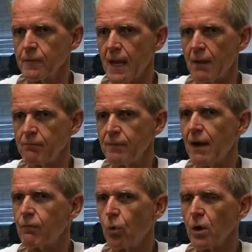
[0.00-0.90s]

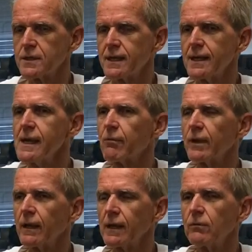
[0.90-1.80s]
I've worked every
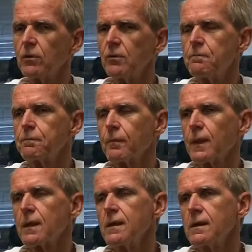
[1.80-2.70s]
level
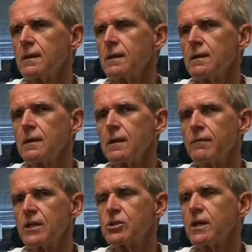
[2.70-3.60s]
of
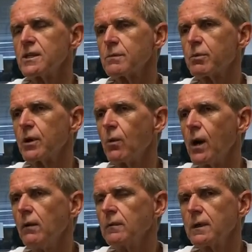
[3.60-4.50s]
education pretty
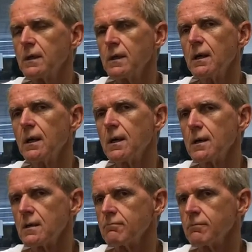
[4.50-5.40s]
well.
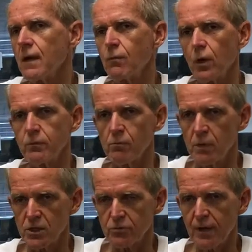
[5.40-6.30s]
I've worked with
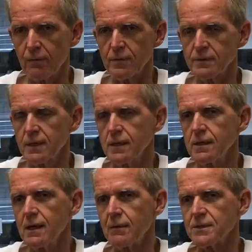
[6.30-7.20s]
bus drivers.
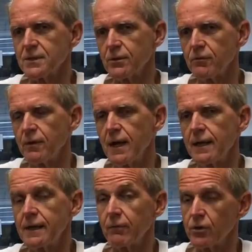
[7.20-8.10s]
I was
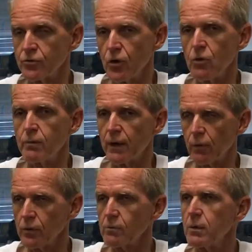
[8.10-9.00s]
certified, never drove, but I
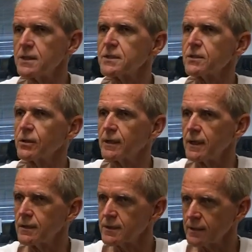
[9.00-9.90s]
rode the buses, looking
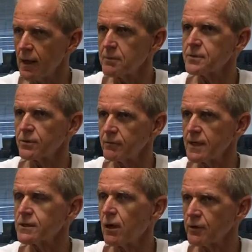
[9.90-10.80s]
at stops,
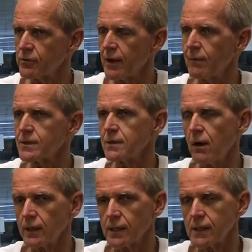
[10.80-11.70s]
surveys, talking to the drivers,
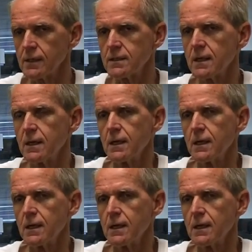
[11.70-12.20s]
talking to kids